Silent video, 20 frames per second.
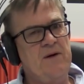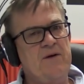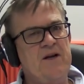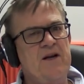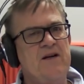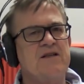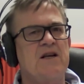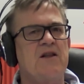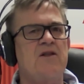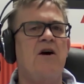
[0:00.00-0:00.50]

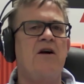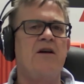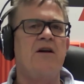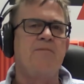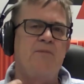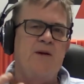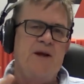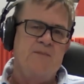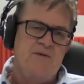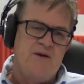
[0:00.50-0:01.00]
Because a lot
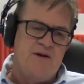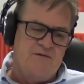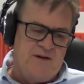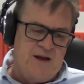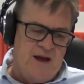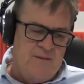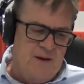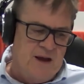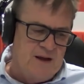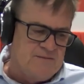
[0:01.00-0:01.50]
of people have
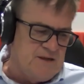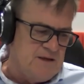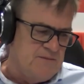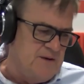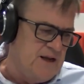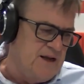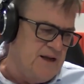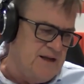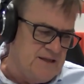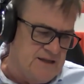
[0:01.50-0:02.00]
come up to
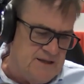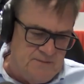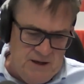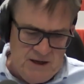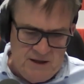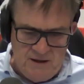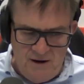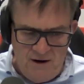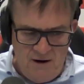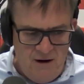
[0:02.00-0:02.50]
me and
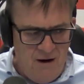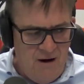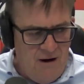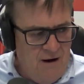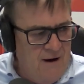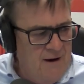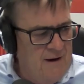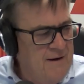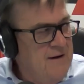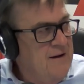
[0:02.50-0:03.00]
speculated,
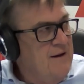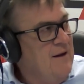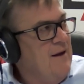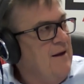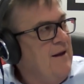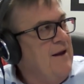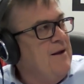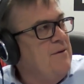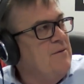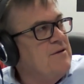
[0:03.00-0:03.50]
oh,
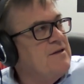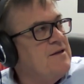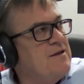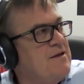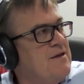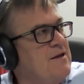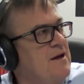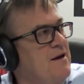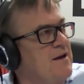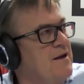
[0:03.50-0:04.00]
he was
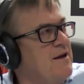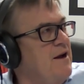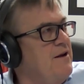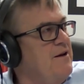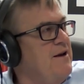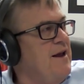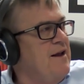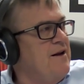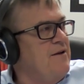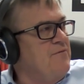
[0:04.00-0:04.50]
going to go
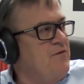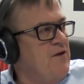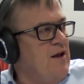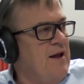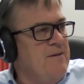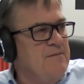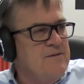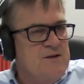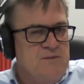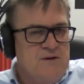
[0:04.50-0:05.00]
down in
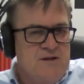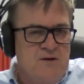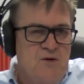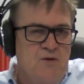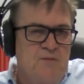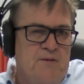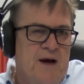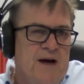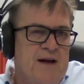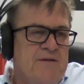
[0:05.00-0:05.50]
flames, it was
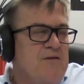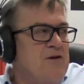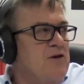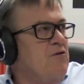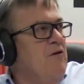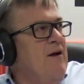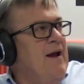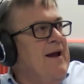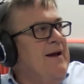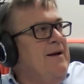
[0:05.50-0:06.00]
all part of a
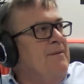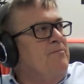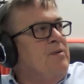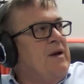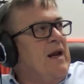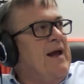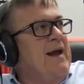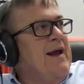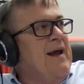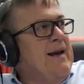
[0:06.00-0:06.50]
grand
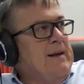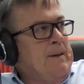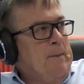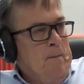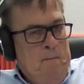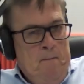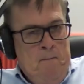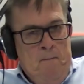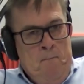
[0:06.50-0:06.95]
plan.